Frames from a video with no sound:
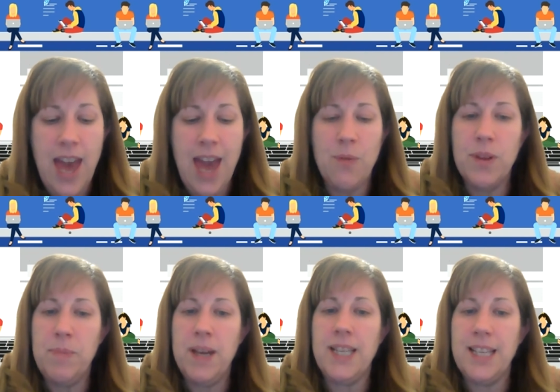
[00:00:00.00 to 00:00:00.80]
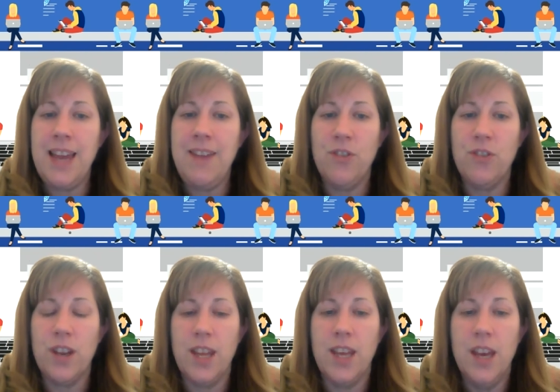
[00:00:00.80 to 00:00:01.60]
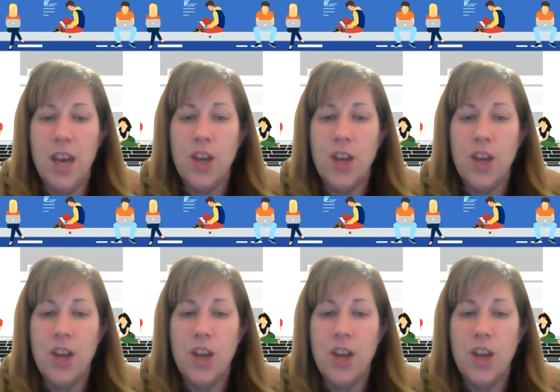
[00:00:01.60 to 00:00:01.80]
and respecting diversity,